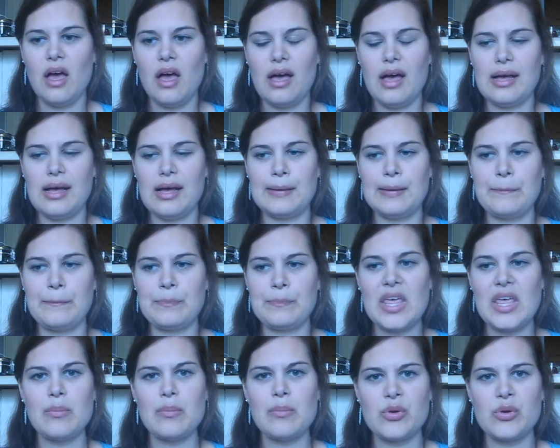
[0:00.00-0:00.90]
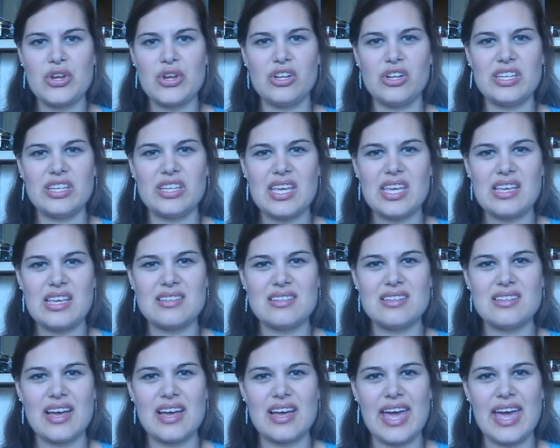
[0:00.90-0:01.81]
Imriel.
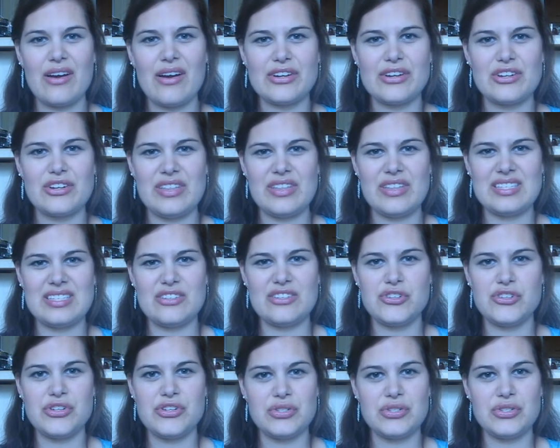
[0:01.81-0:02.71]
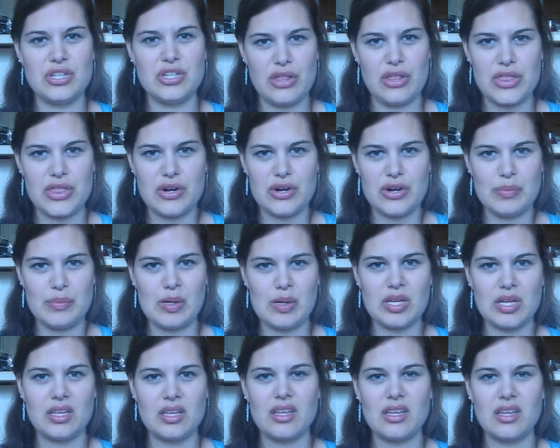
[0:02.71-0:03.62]
He's a character that's introduced in the third
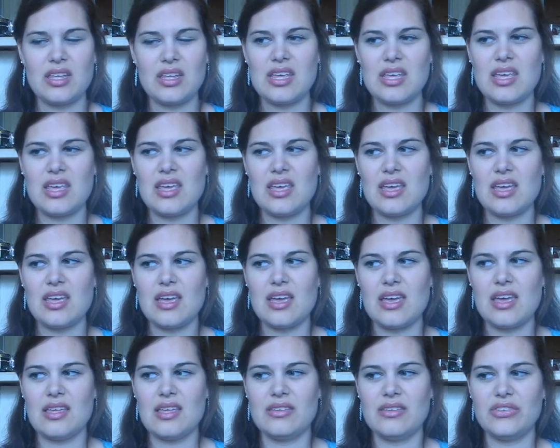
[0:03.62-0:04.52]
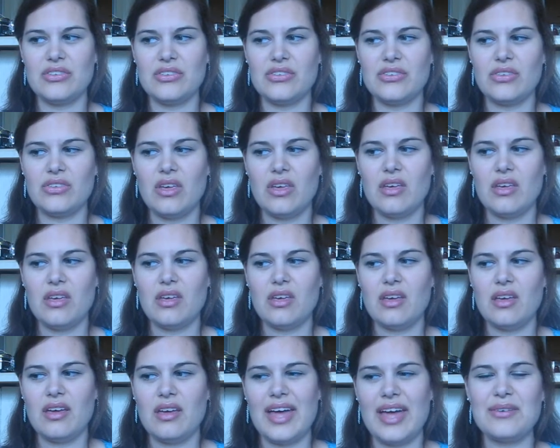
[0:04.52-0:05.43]
book. He is...
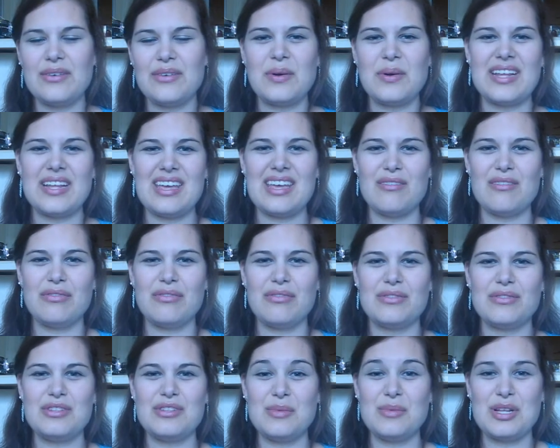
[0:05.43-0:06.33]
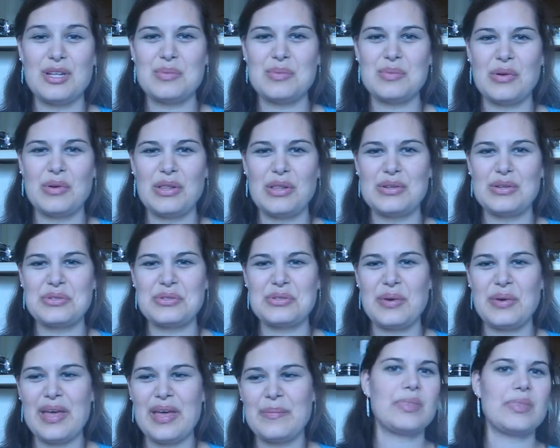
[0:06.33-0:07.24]
I don't want to give too many spoilers
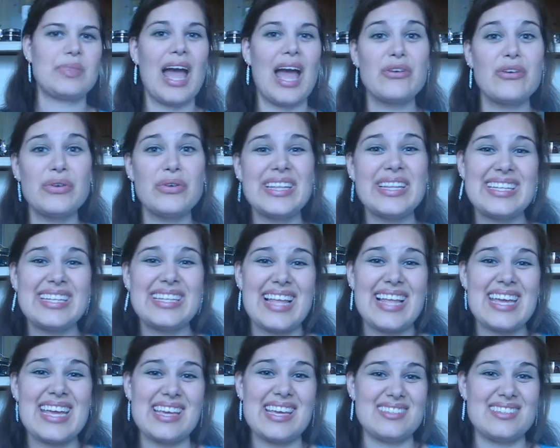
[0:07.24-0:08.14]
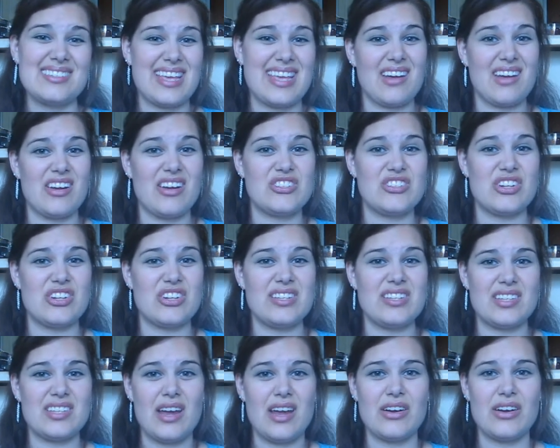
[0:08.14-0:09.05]
away. I really like his character.
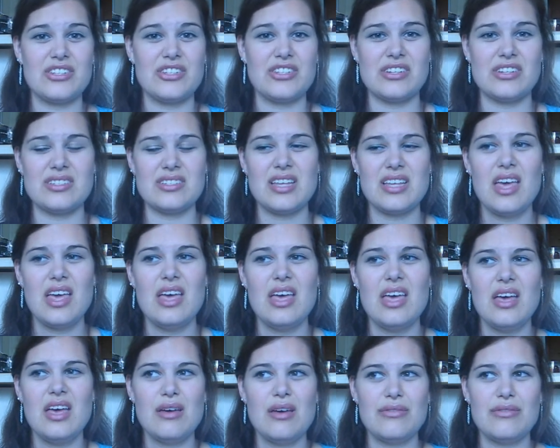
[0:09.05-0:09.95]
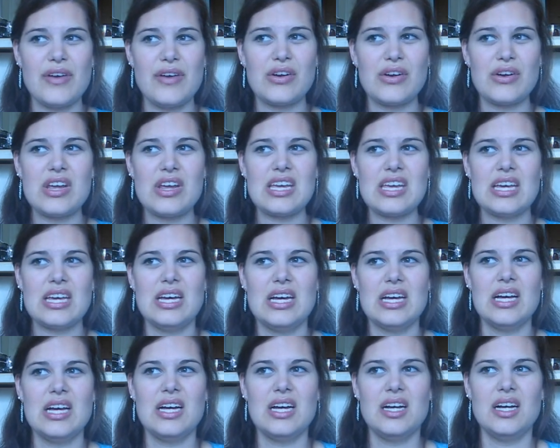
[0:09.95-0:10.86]
His character is very
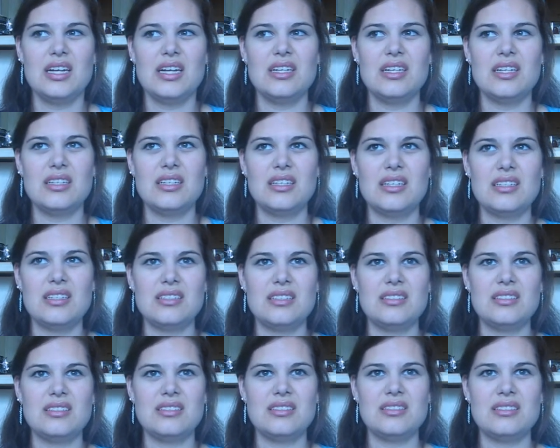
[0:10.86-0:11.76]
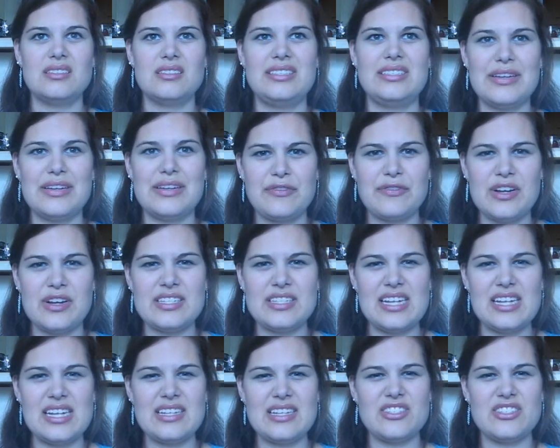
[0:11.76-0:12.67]

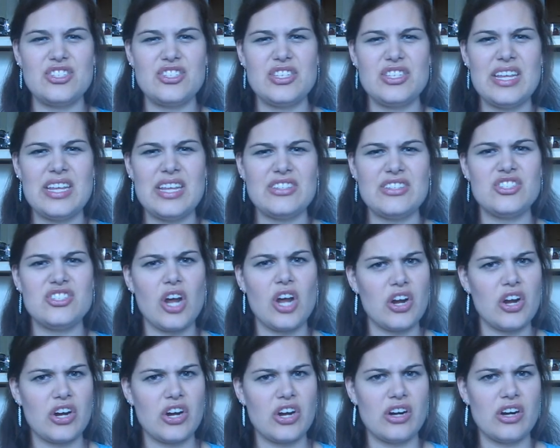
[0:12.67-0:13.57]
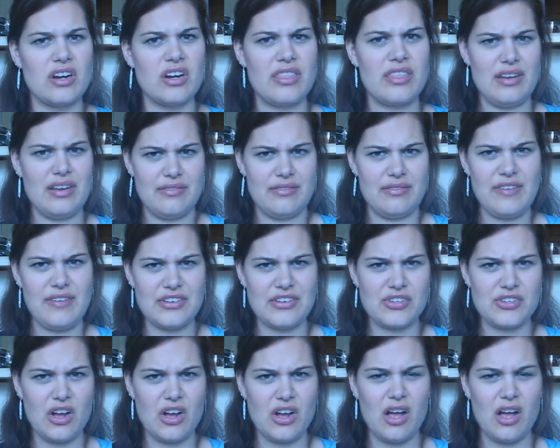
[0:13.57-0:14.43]
different, and he's darker than Phaedra